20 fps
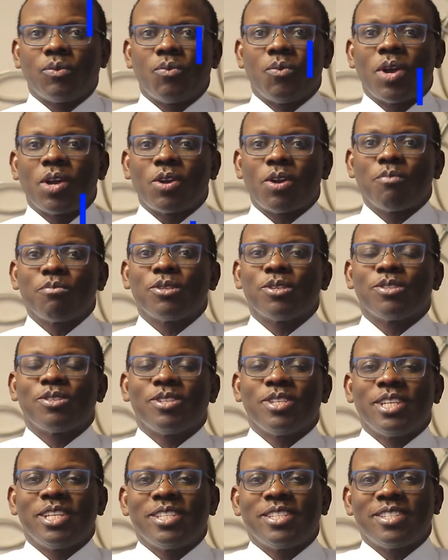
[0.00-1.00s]
Welcome to
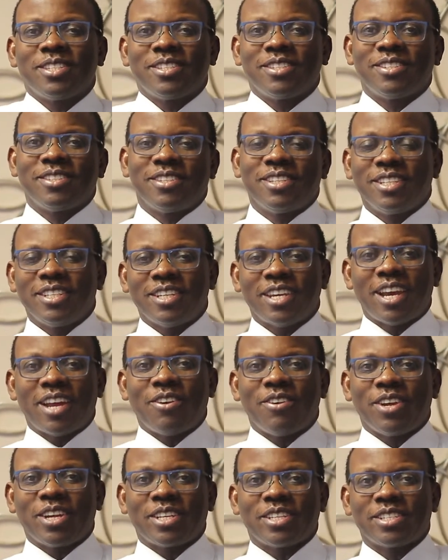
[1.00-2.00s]
today's
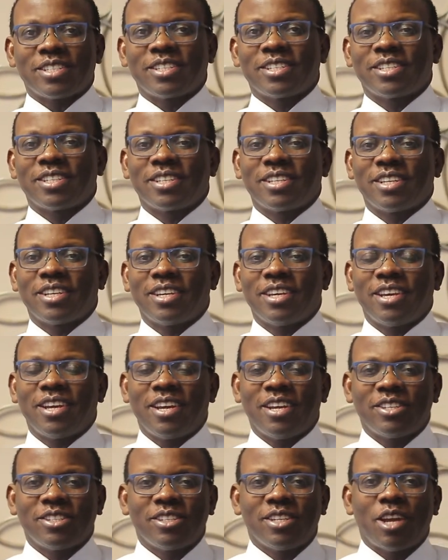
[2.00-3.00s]
DDRx.
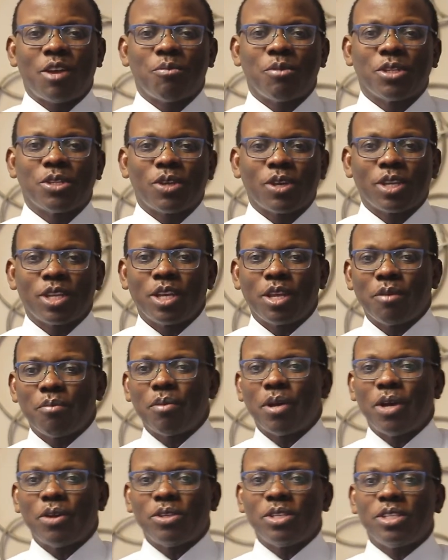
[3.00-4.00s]
Today I'll be talking
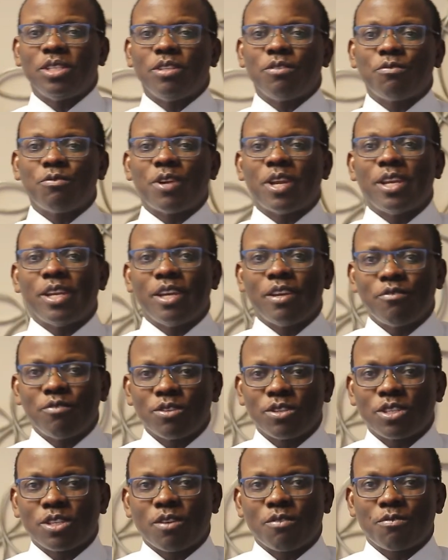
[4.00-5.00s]
about the different
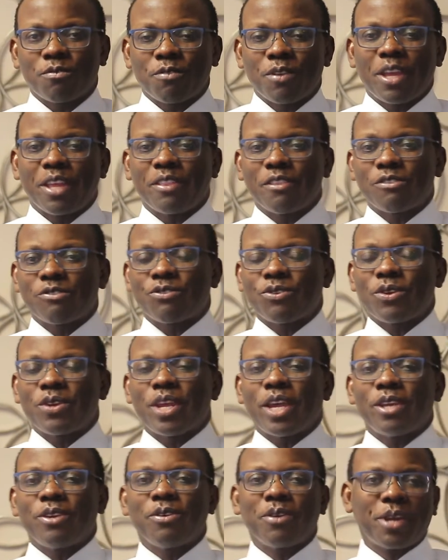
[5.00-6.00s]
levels of faith so
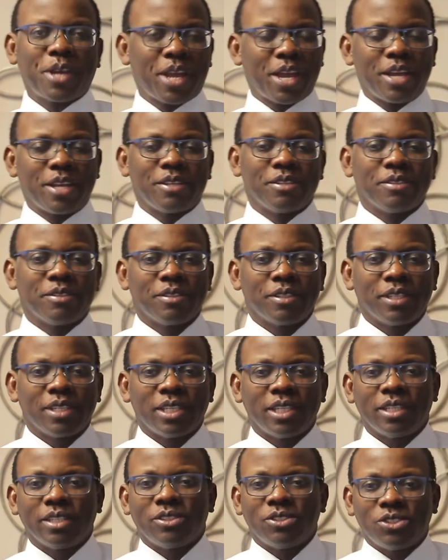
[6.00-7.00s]
that you can
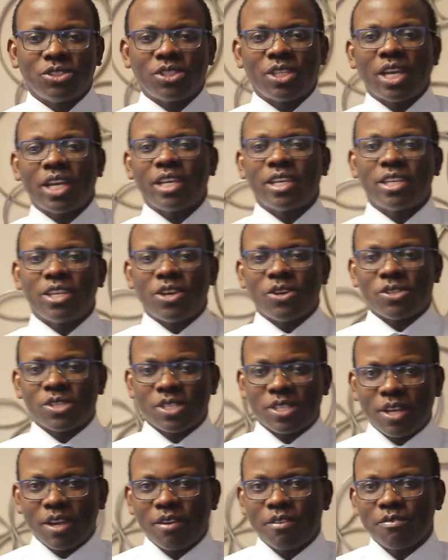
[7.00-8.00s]
check
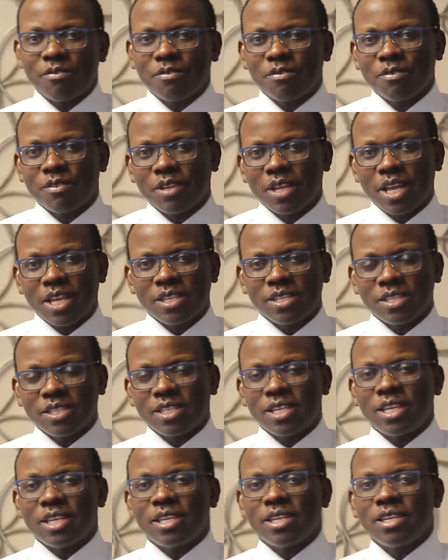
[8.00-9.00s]
yourself and
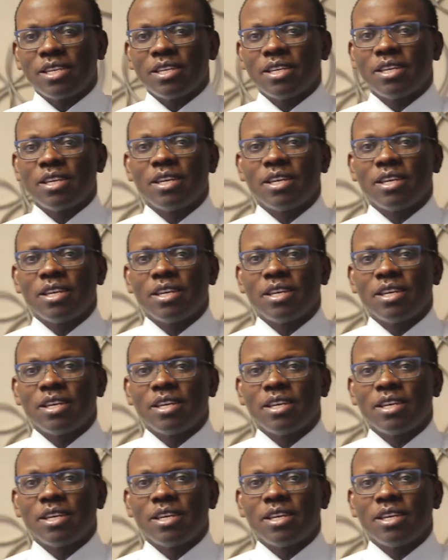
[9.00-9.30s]
see